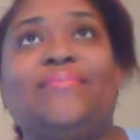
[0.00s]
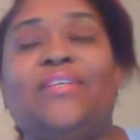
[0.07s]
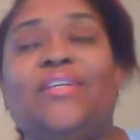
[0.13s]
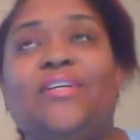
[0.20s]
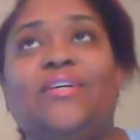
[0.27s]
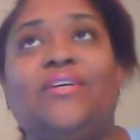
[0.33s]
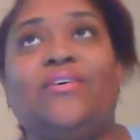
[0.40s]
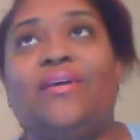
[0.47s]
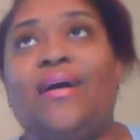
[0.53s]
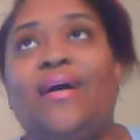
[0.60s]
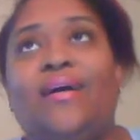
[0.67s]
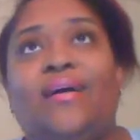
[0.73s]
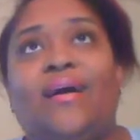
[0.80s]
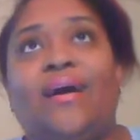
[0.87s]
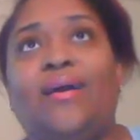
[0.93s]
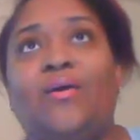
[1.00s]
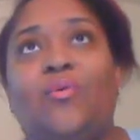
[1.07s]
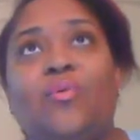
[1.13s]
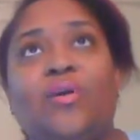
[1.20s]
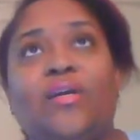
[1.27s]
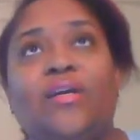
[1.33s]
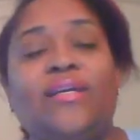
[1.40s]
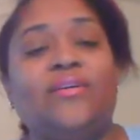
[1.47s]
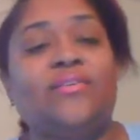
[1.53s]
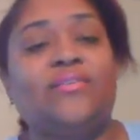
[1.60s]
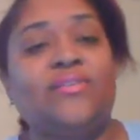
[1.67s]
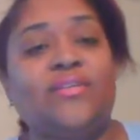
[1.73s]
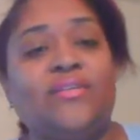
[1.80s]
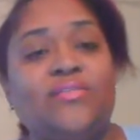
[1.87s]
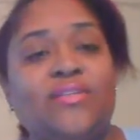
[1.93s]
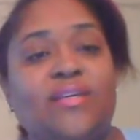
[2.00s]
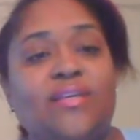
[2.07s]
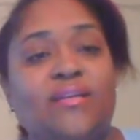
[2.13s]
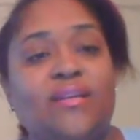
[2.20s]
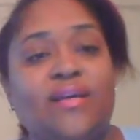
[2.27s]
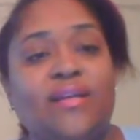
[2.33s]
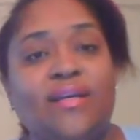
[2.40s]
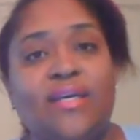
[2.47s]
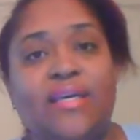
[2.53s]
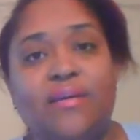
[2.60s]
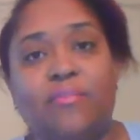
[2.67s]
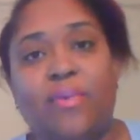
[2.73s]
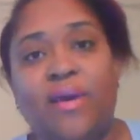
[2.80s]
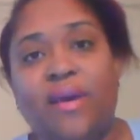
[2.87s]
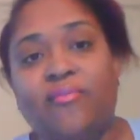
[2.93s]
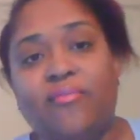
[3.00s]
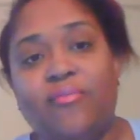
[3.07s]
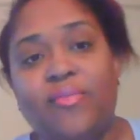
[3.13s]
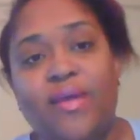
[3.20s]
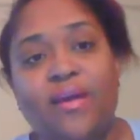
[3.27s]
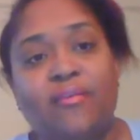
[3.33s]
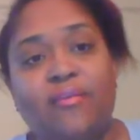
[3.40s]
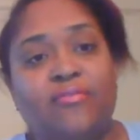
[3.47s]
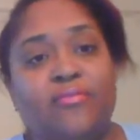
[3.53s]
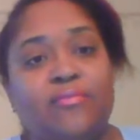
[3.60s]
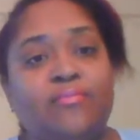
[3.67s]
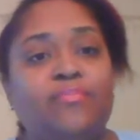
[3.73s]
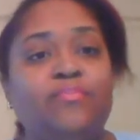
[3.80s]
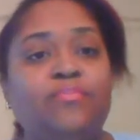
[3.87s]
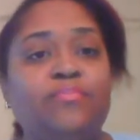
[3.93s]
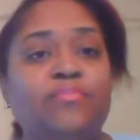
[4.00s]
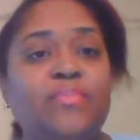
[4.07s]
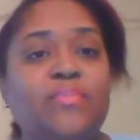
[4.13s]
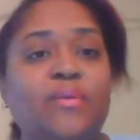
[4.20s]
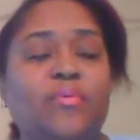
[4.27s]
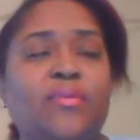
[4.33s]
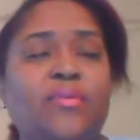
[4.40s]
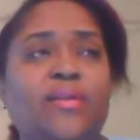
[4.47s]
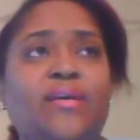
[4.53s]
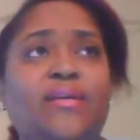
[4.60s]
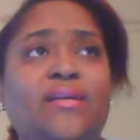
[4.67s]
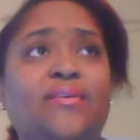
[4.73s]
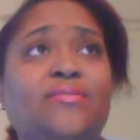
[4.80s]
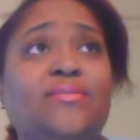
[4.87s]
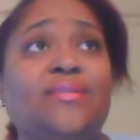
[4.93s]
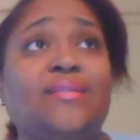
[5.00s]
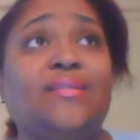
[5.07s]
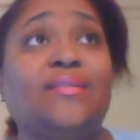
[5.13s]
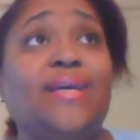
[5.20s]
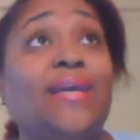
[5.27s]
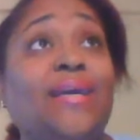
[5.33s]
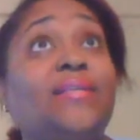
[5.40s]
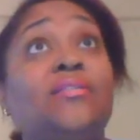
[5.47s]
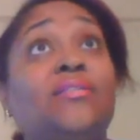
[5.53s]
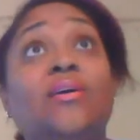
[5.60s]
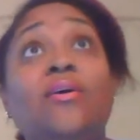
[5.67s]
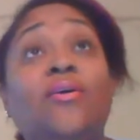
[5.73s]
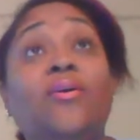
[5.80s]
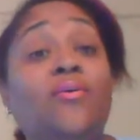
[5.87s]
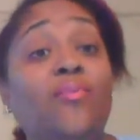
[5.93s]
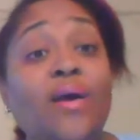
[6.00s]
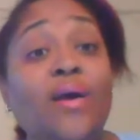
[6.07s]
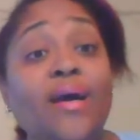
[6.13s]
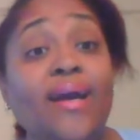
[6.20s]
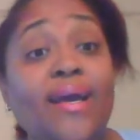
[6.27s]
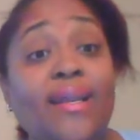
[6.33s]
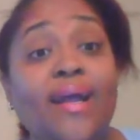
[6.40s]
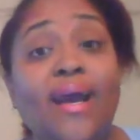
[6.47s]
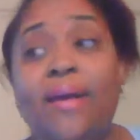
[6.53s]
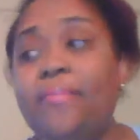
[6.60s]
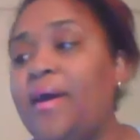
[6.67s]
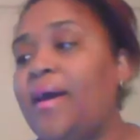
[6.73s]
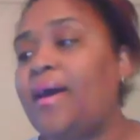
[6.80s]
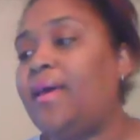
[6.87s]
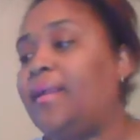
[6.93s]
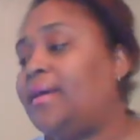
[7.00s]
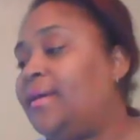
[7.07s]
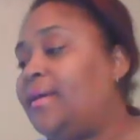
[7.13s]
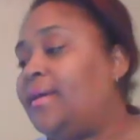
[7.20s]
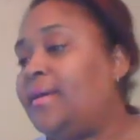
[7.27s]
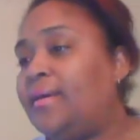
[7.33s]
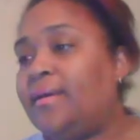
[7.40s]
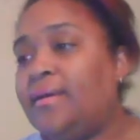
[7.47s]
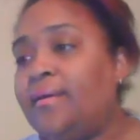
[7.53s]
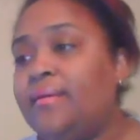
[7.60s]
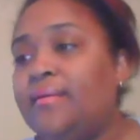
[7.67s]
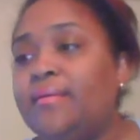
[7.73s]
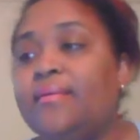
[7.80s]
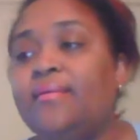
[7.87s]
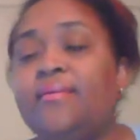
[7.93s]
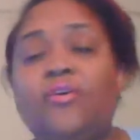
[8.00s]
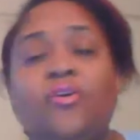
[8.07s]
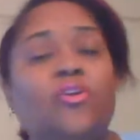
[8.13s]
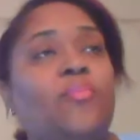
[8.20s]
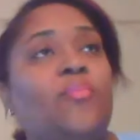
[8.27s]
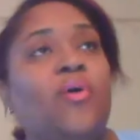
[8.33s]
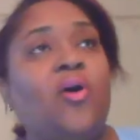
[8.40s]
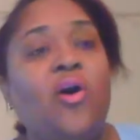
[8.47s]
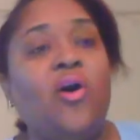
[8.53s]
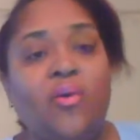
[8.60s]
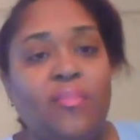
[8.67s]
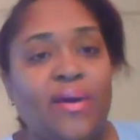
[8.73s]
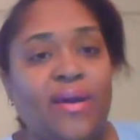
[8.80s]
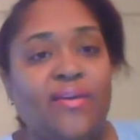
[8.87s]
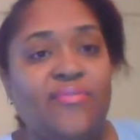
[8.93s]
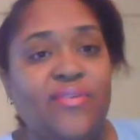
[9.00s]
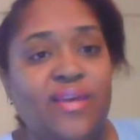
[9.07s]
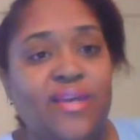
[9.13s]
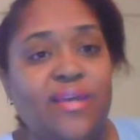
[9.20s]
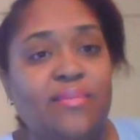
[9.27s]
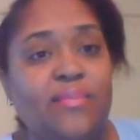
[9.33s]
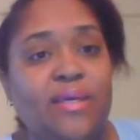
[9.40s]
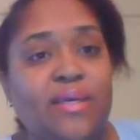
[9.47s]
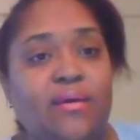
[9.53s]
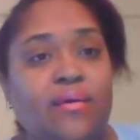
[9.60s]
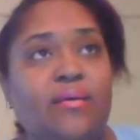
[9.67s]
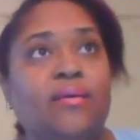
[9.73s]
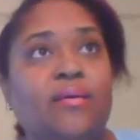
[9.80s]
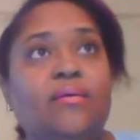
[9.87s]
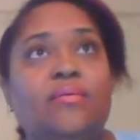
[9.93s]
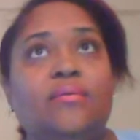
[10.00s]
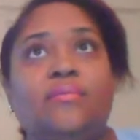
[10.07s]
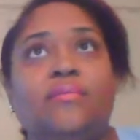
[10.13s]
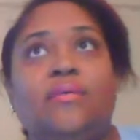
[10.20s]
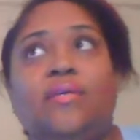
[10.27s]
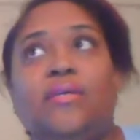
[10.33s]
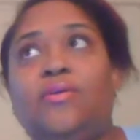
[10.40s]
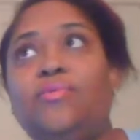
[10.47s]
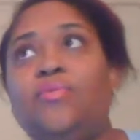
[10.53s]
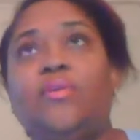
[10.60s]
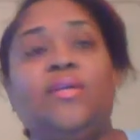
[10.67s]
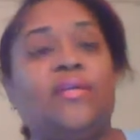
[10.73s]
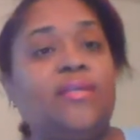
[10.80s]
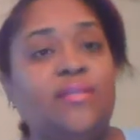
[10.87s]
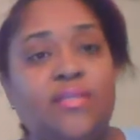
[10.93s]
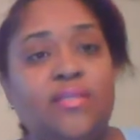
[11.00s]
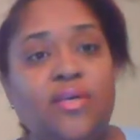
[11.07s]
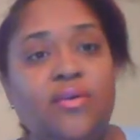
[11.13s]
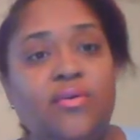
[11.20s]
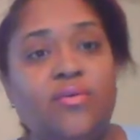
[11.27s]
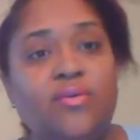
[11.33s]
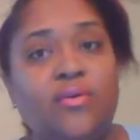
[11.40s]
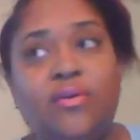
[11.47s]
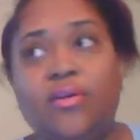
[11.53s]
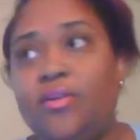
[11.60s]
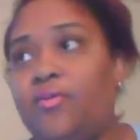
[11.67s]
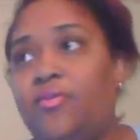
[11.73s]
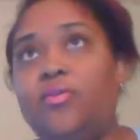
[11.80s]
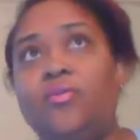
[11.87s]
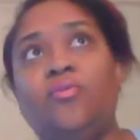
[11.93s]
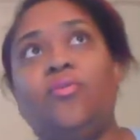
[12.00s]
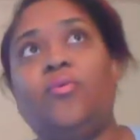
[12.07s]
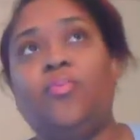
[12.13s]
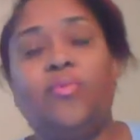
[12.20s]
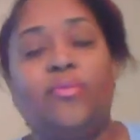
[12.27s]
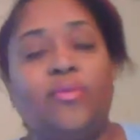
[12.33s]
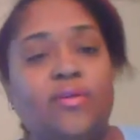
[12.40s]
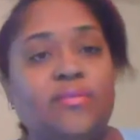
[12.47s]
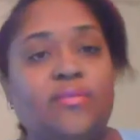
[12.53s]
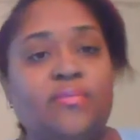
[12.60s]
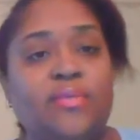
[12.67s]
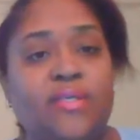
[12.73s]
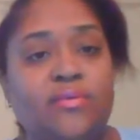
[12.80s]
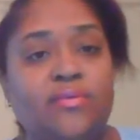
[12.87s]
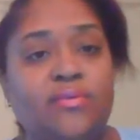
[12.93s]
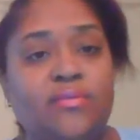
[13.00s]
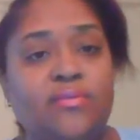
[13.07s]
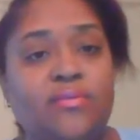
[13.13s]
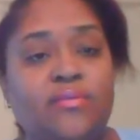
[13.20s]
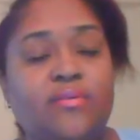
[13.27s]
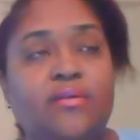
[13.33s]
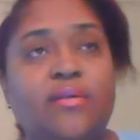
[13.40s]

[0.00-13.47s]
I don't wear heels. I used to get a lot of kickback from that from people that I used to date. So what? I'm not gonna maul my feet because you think it's cute. You go put on some heels.